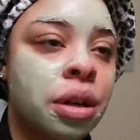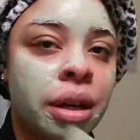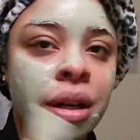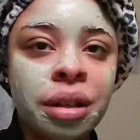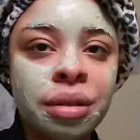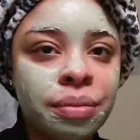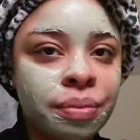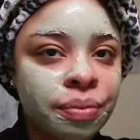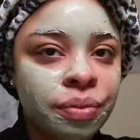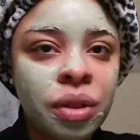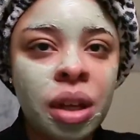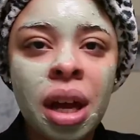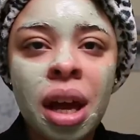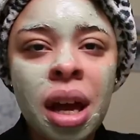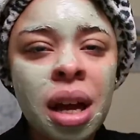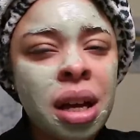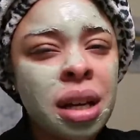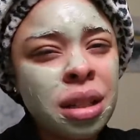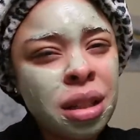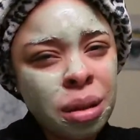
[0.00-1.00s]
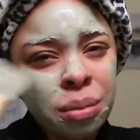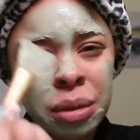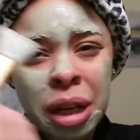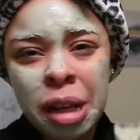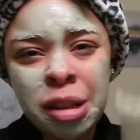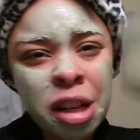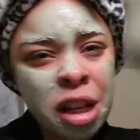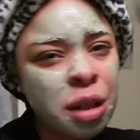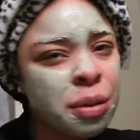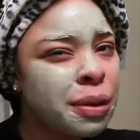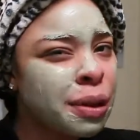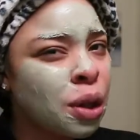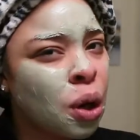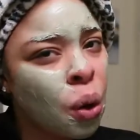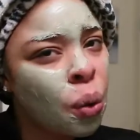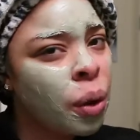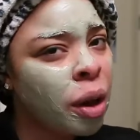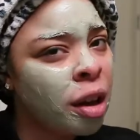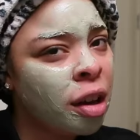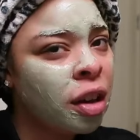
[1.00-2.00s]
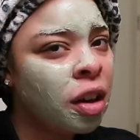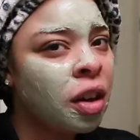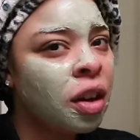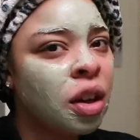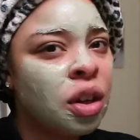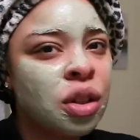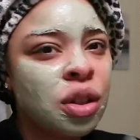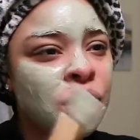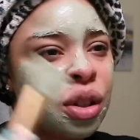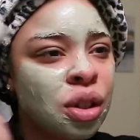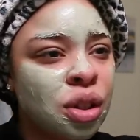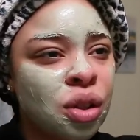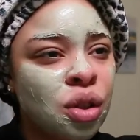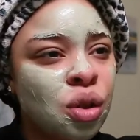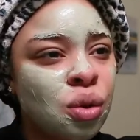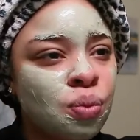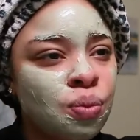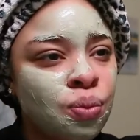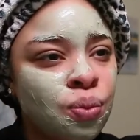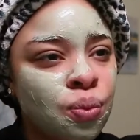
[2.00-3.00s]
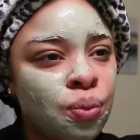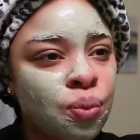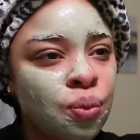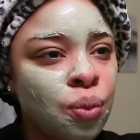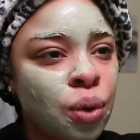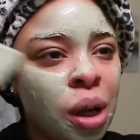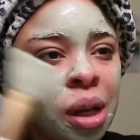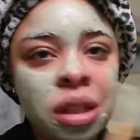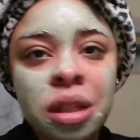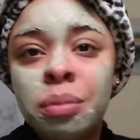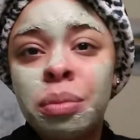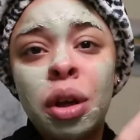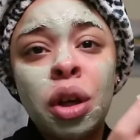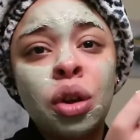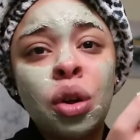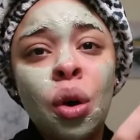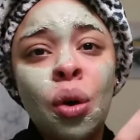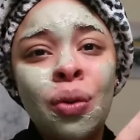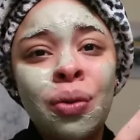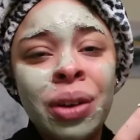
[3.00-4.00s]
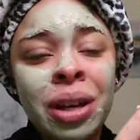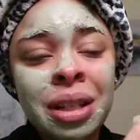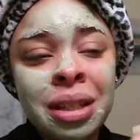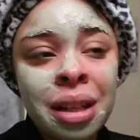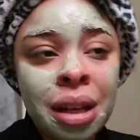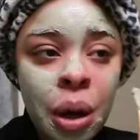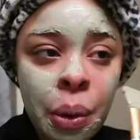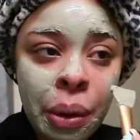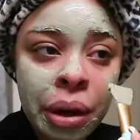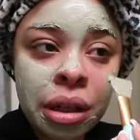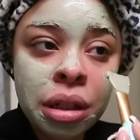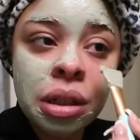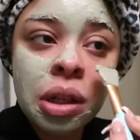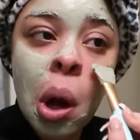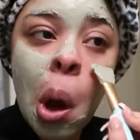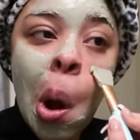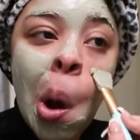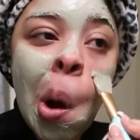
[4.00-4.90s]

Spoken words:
And sometimes I do so in it, it just ends up being the whole face anyways.